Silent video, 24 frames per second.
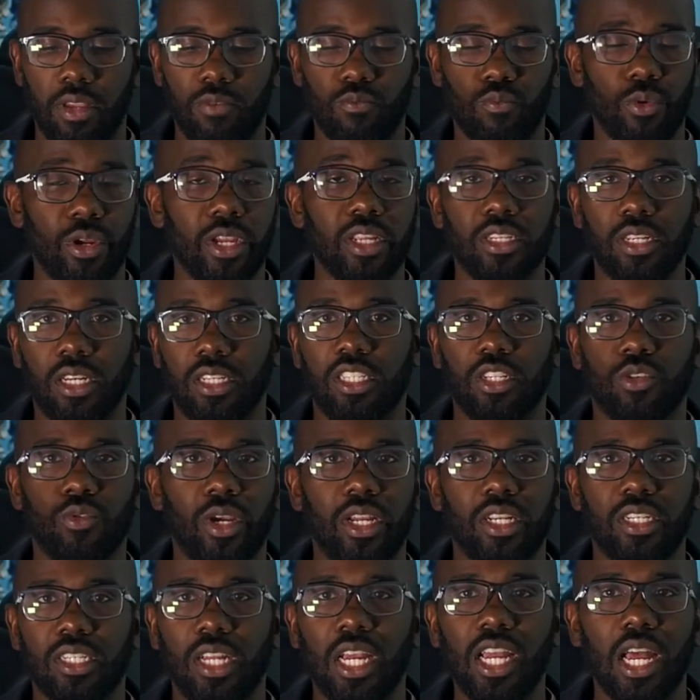Ring does a
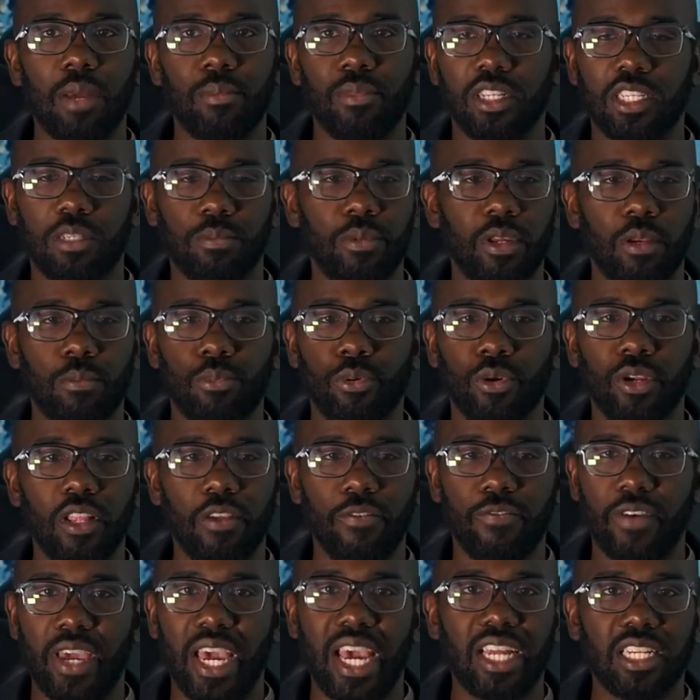great job. It's been pretty
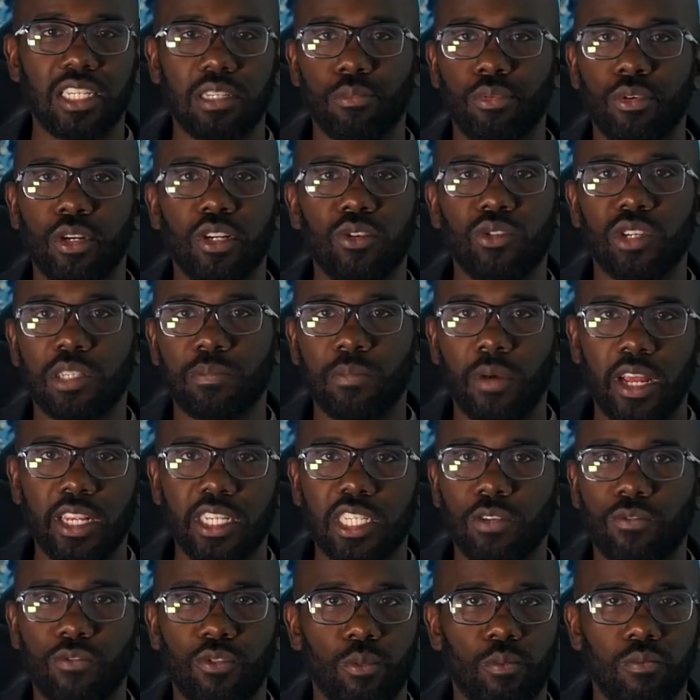fast and pretty
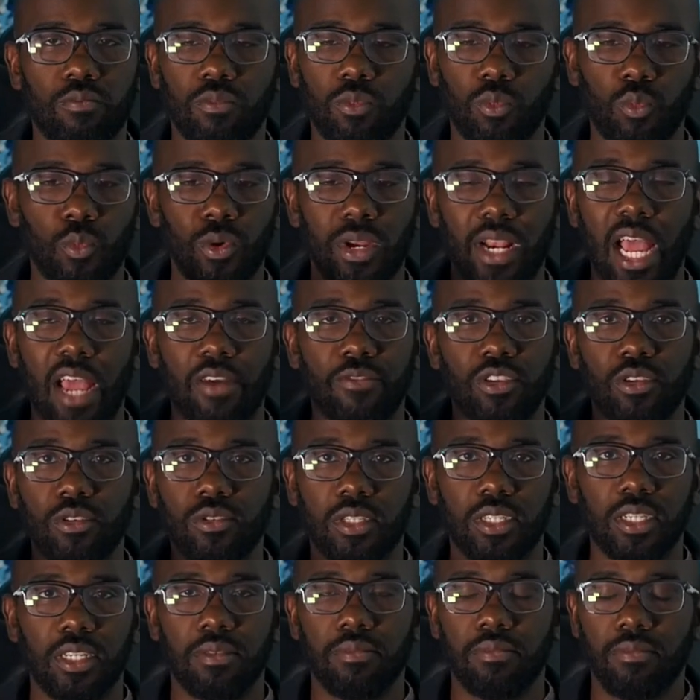responsive from when I've
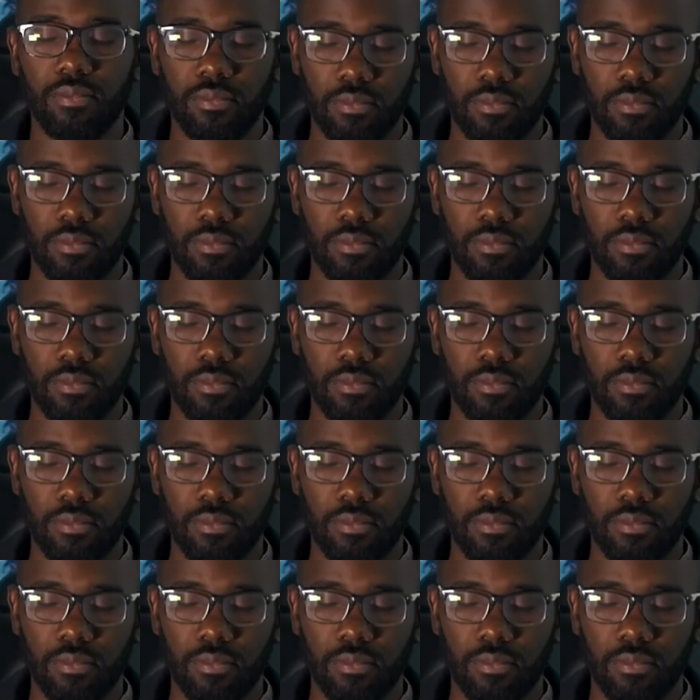used it.